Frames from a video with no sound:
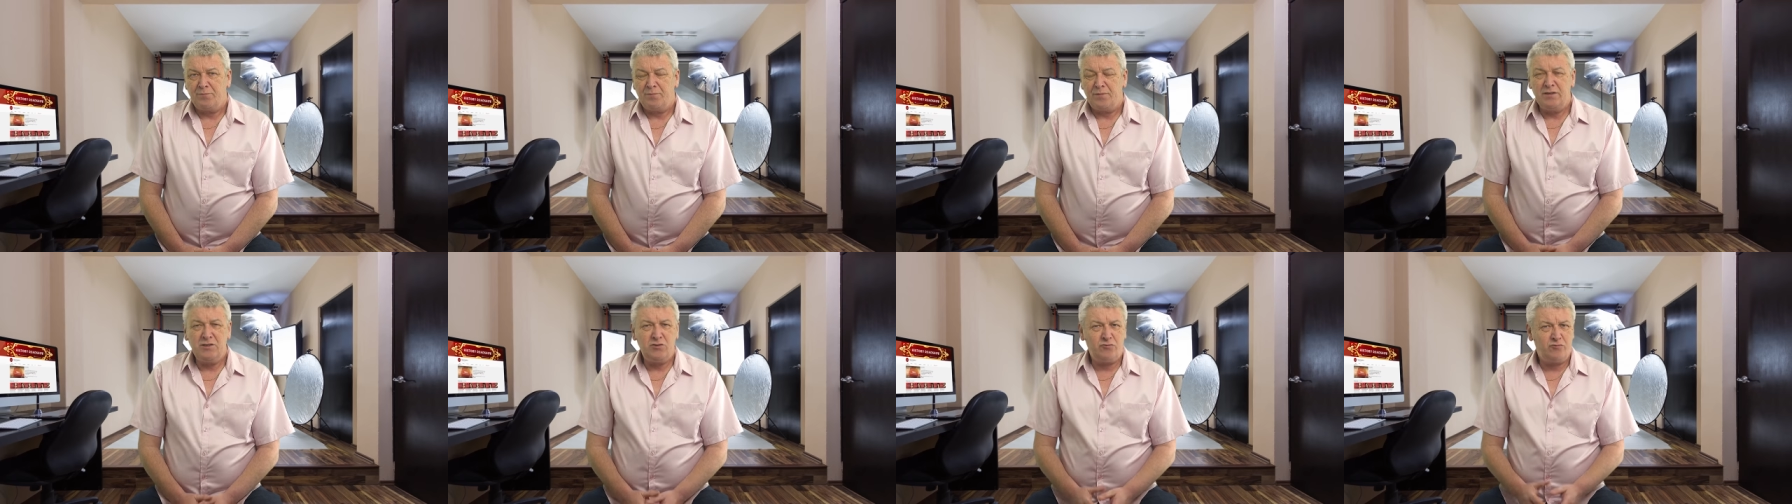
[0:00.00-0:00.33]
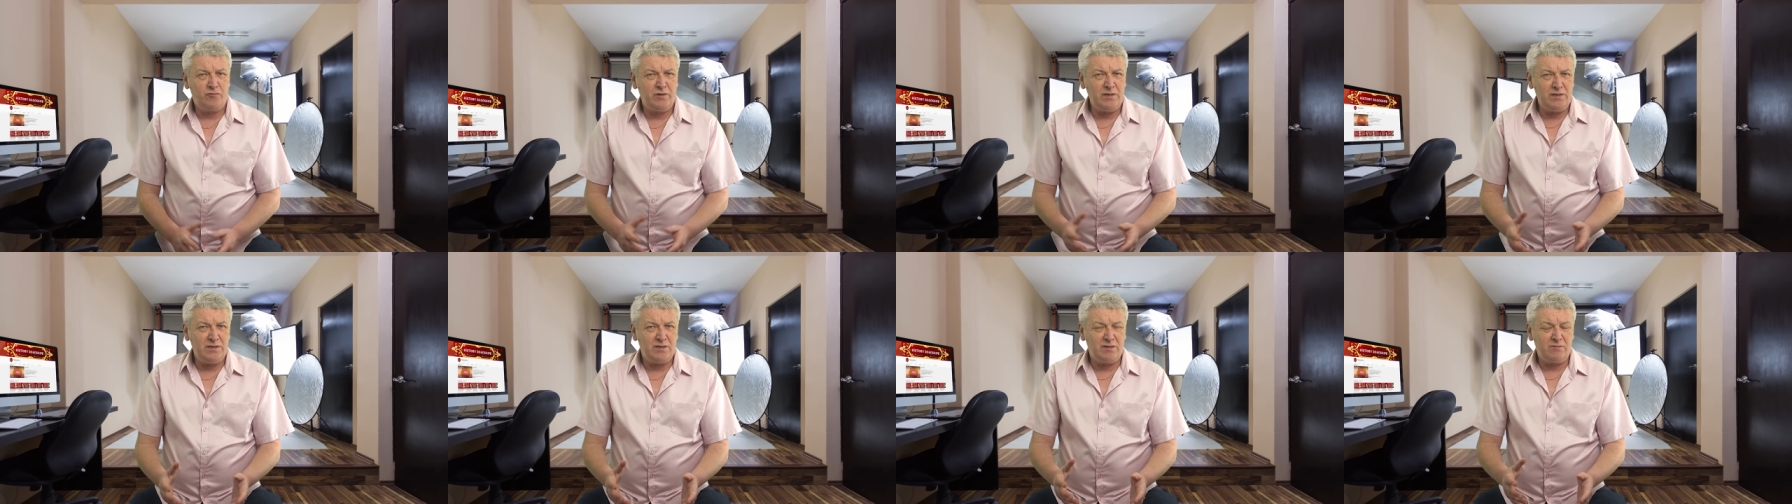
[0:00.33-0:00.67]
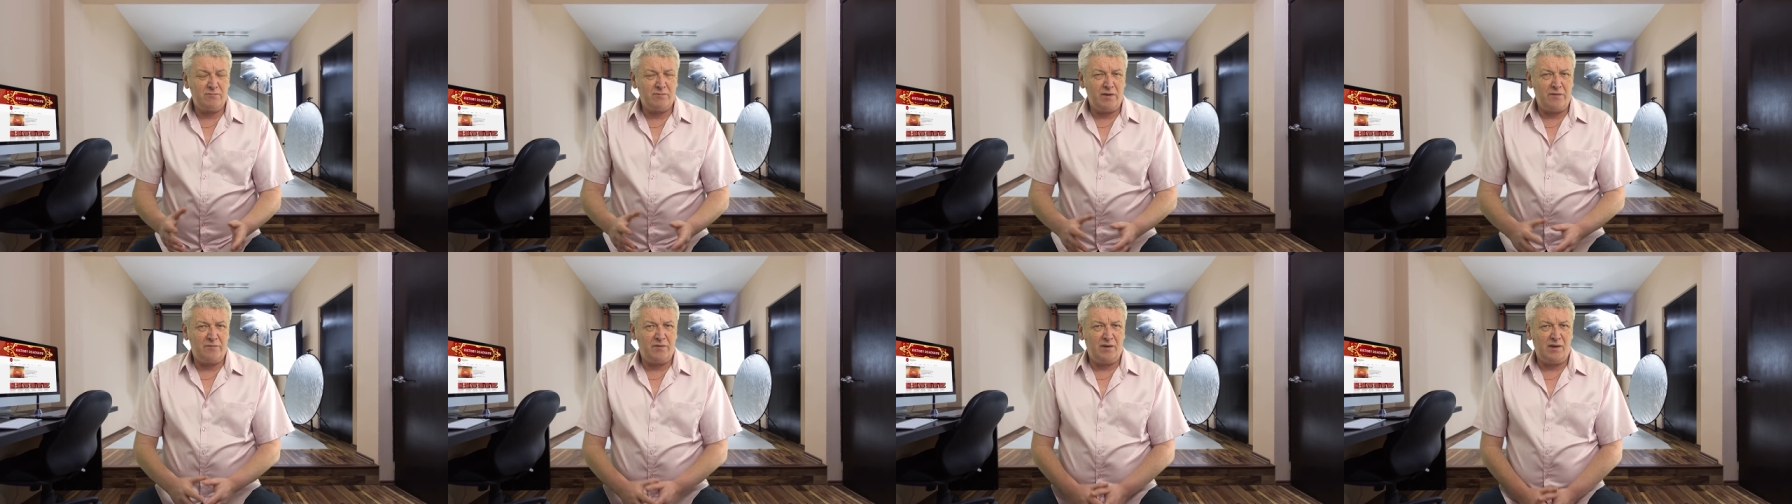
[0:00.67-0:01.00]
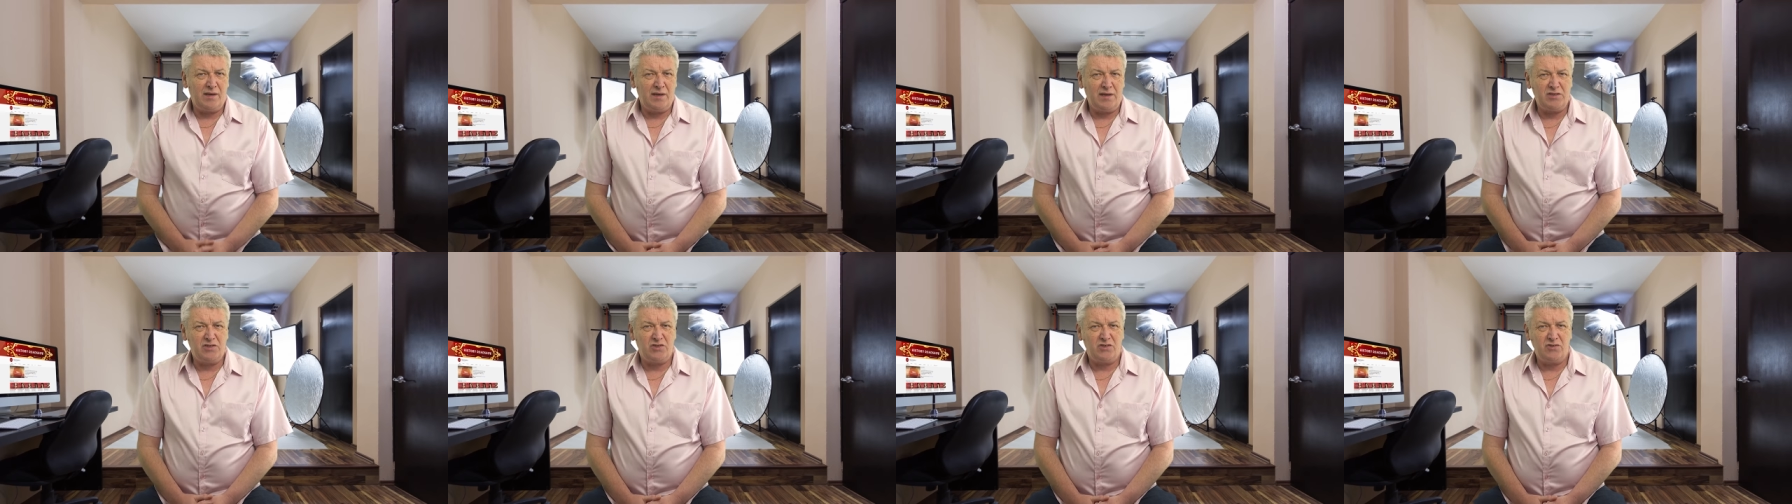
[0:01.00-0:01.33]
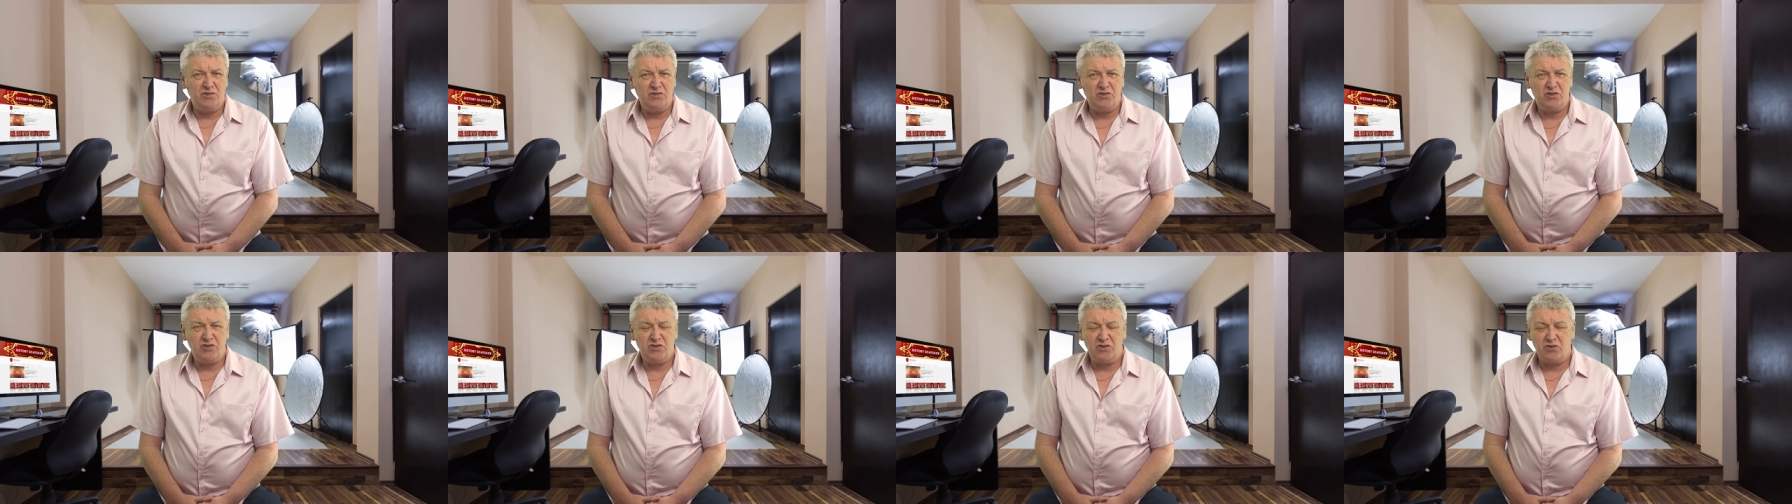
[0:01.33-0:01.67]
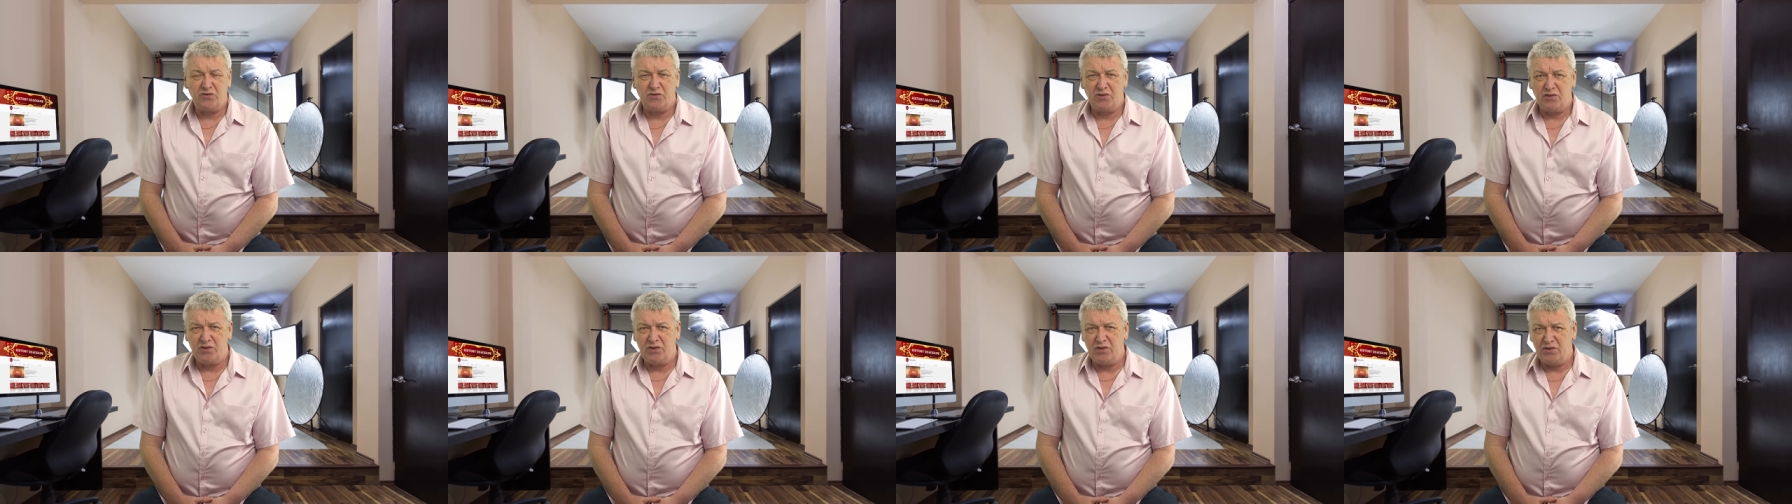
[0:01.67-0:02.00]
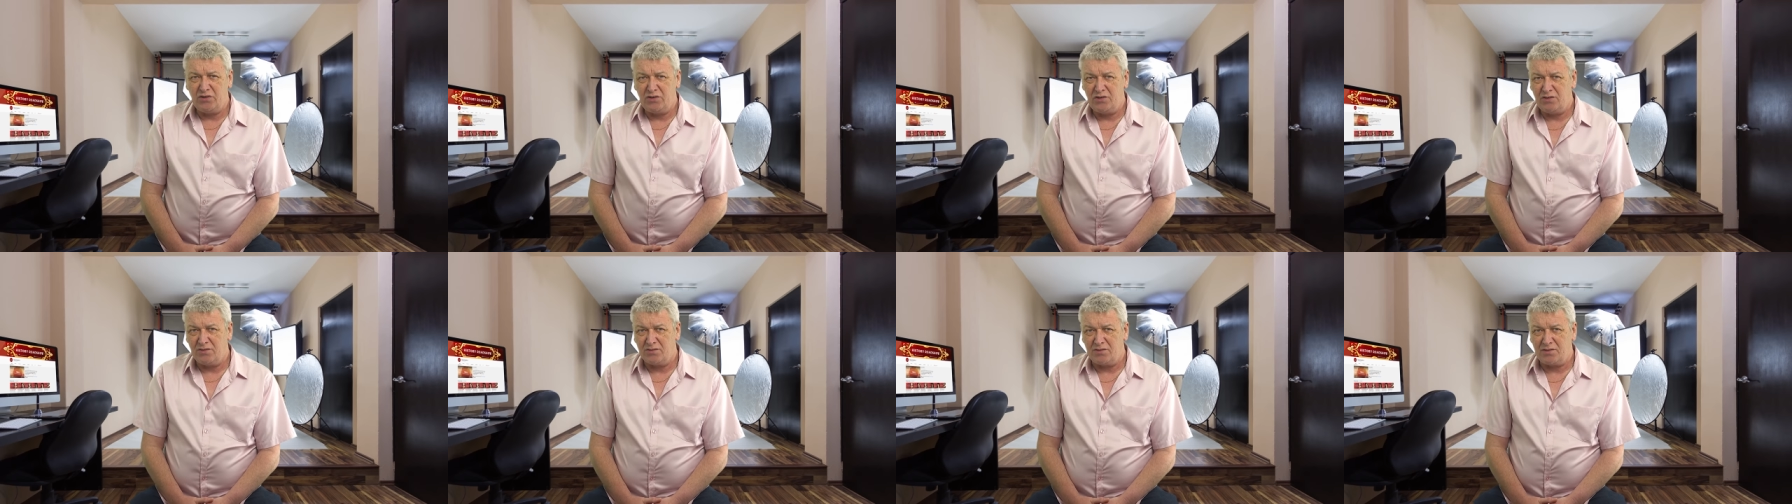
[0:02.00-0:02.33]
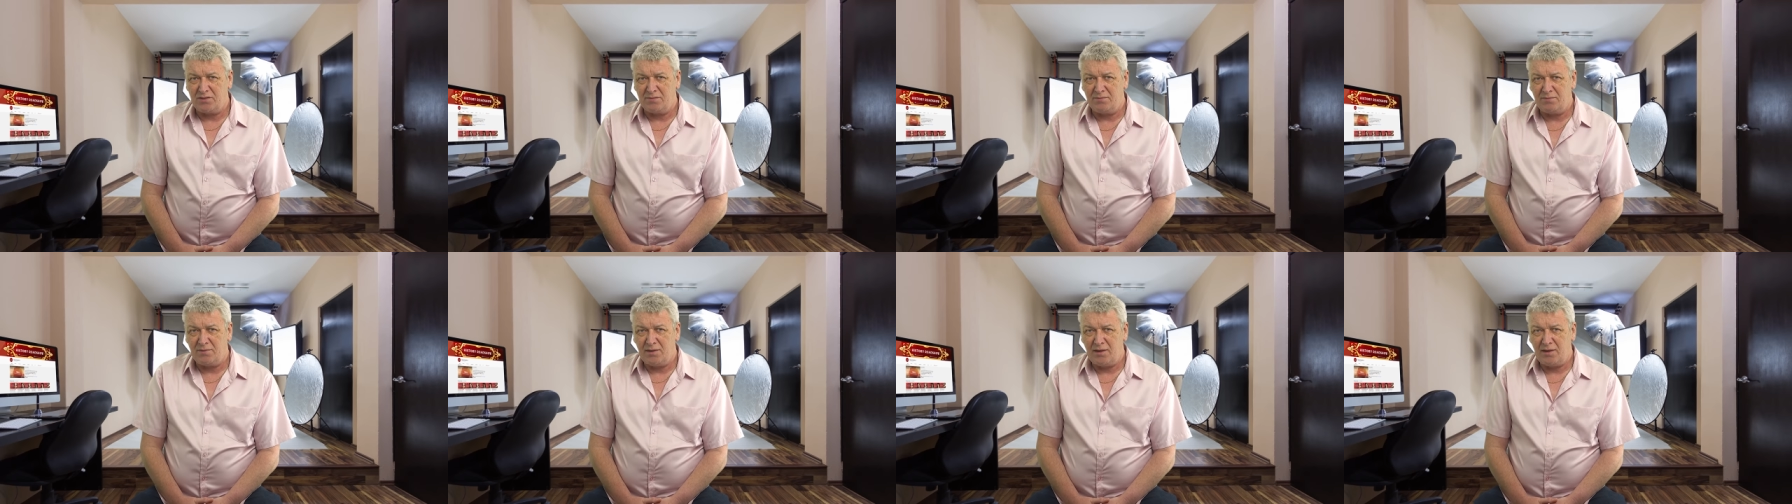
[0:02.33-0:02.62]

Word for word: This recent revelation shook the court.